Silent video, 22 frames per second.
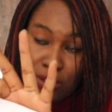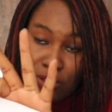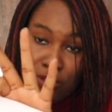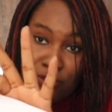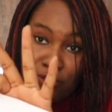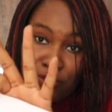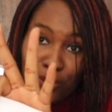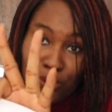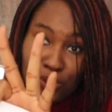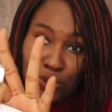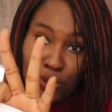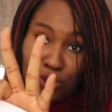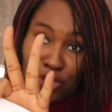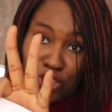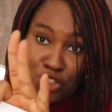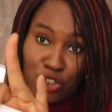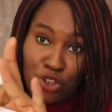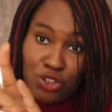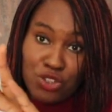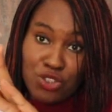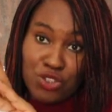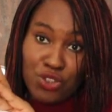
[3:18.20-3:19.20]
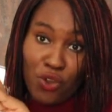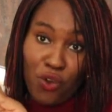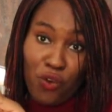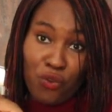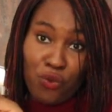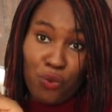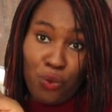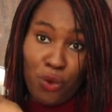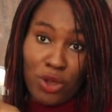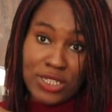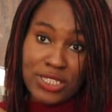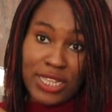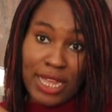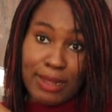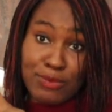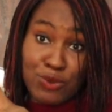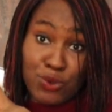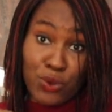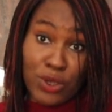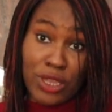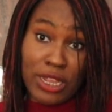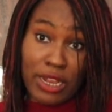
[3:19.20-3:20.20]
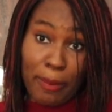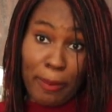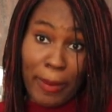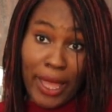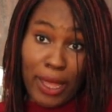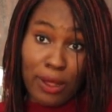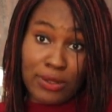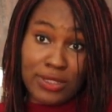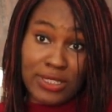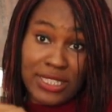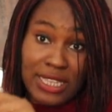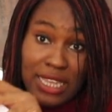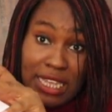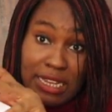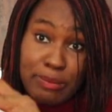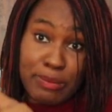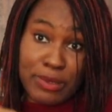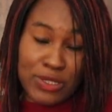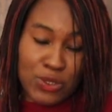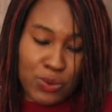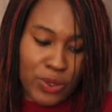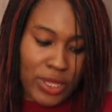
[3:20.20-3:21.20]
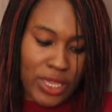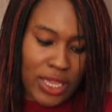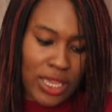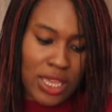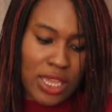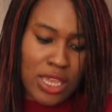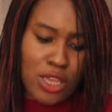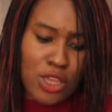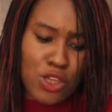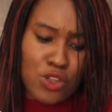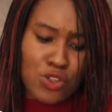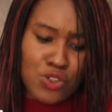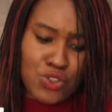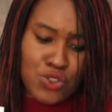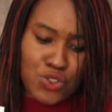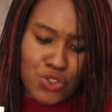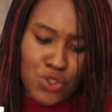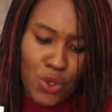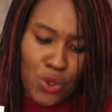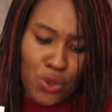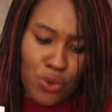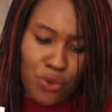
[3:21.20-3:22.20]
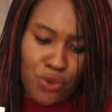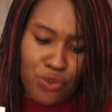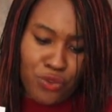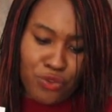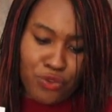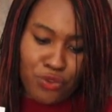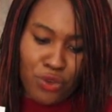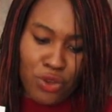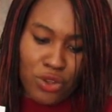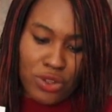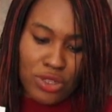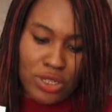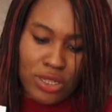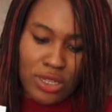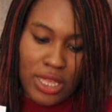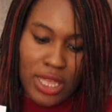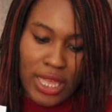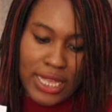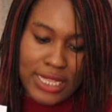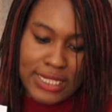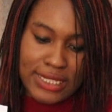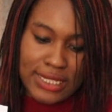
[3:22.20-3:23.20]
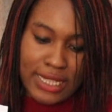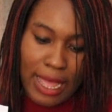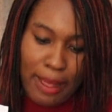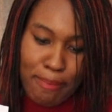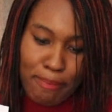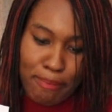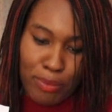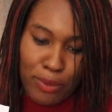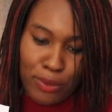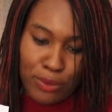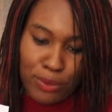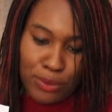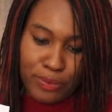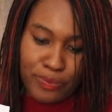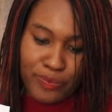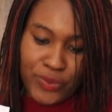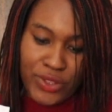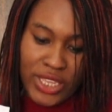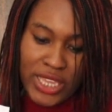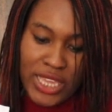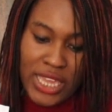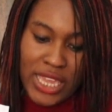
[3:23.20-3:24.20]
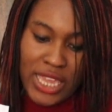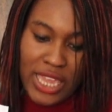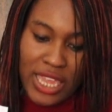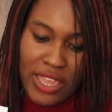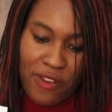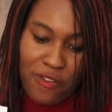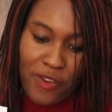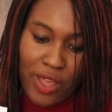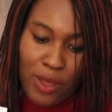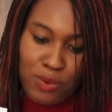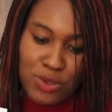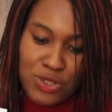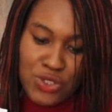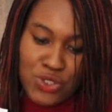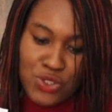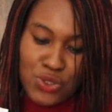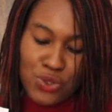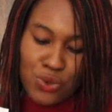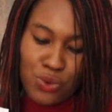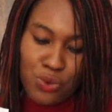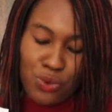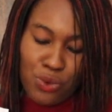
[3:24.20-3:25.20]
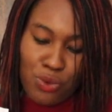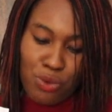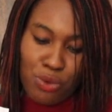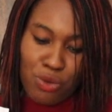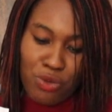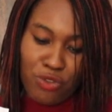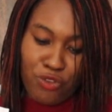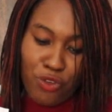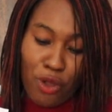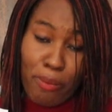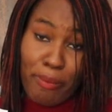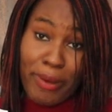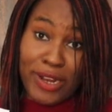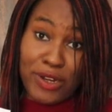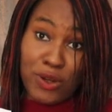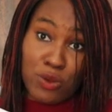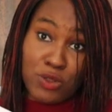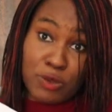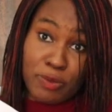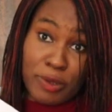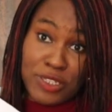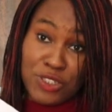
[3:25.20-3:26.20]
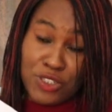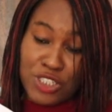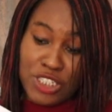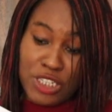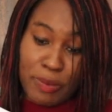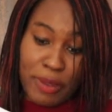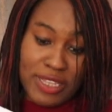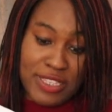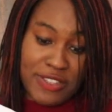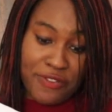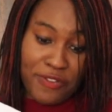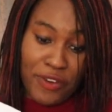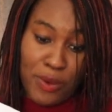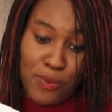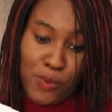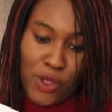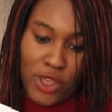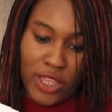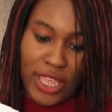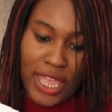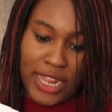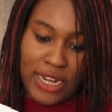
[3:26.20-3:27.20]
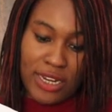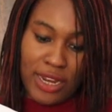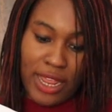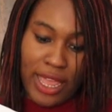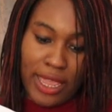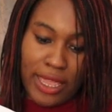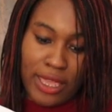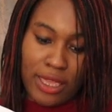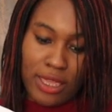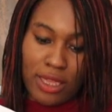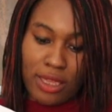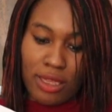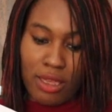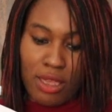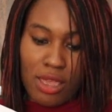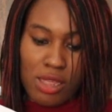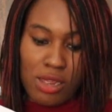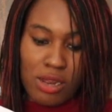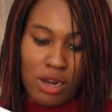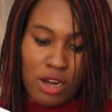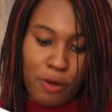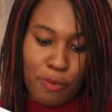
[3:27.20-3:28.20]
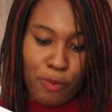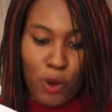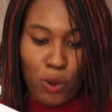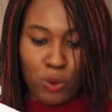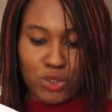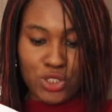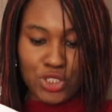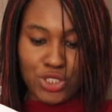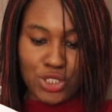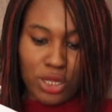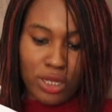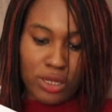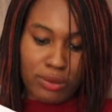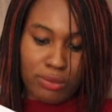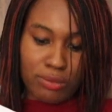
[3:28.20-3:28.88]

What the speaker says: photo shots of what I'm talking about in between. So for example, if I was to form my notes based on GPHC framework and I approached